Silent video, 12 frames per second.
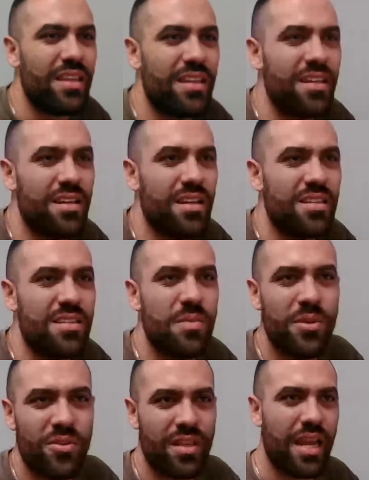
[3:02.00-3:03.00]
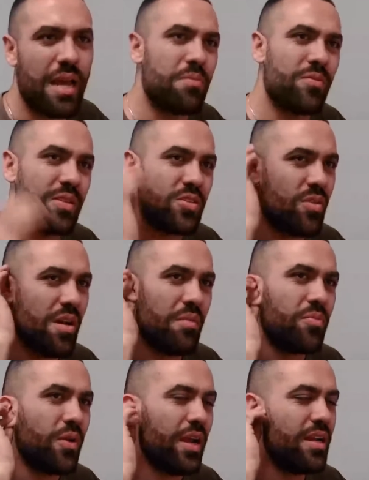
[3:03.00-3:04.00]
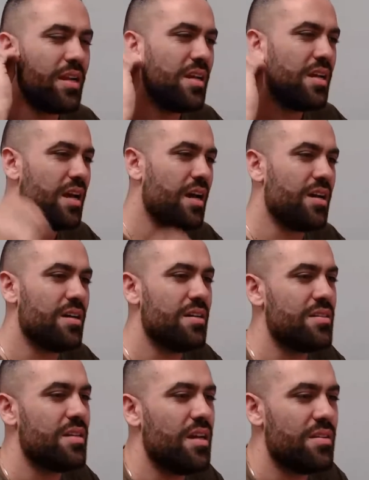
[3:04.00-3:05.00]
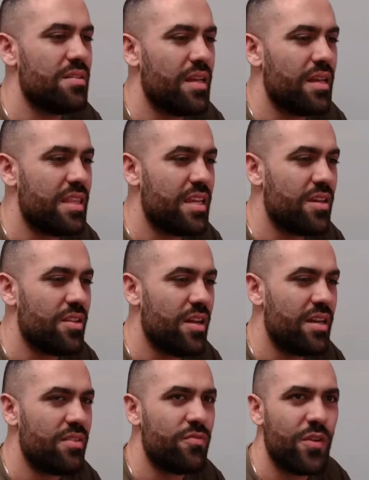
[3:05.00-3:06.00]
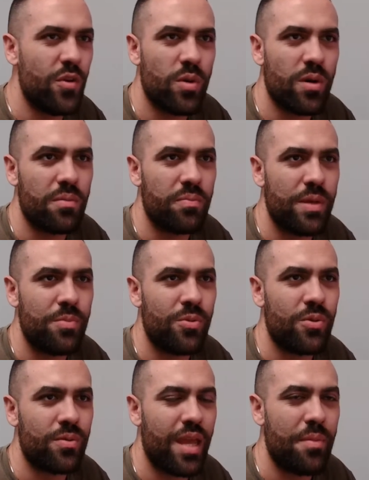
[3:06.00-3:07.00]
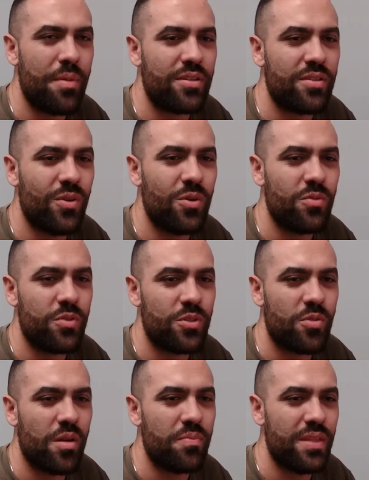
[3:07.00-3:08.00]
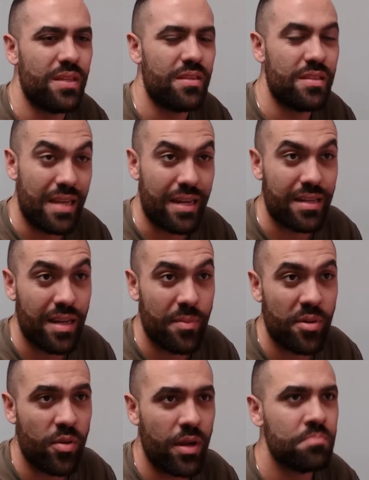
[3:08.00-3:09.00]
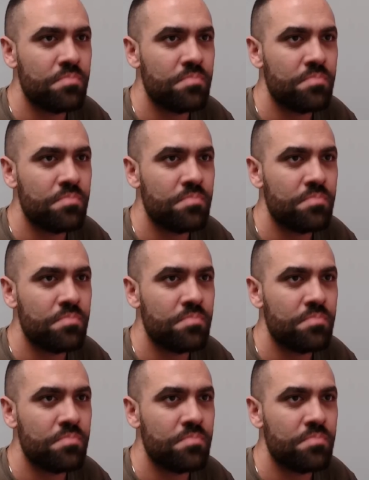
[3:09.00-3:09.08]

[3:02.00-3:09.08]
like a similar thing happened with Trump, right? I think a lot fewer people came out to vote for Trump the second time he ran.